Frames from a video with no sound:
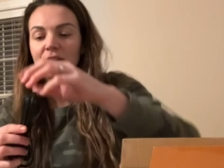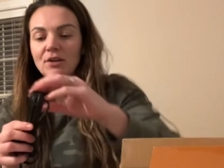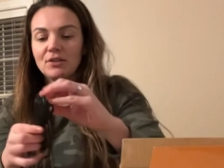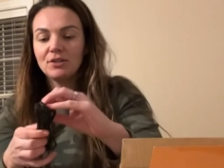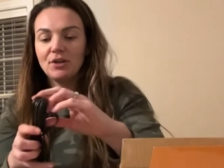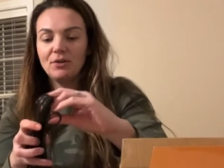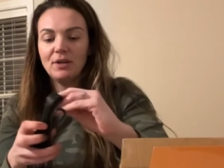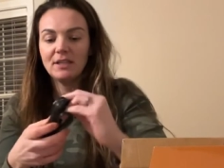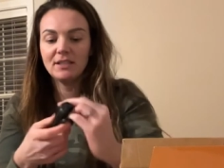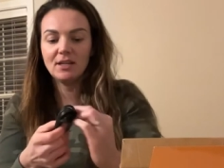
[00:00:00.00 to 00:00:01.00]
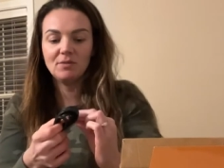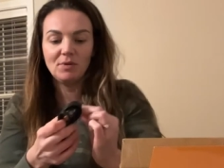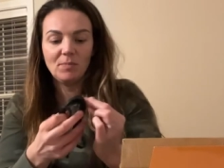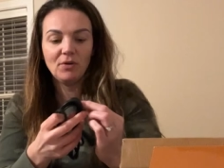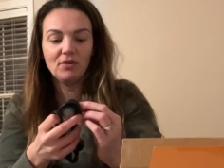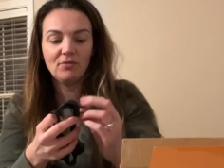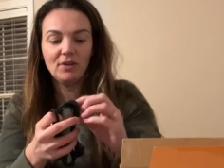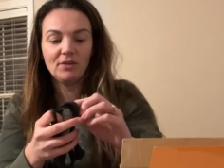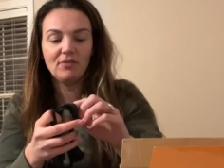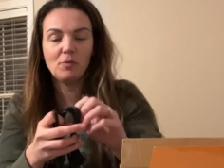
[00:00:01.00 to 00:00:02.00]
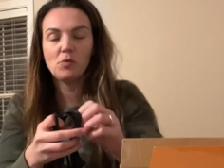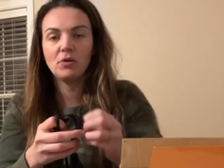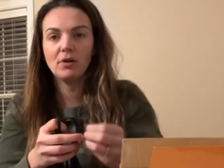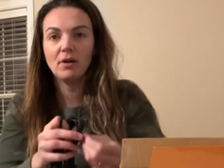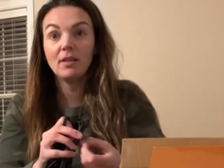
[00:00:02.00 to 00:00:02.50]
So it's gonna be perfect for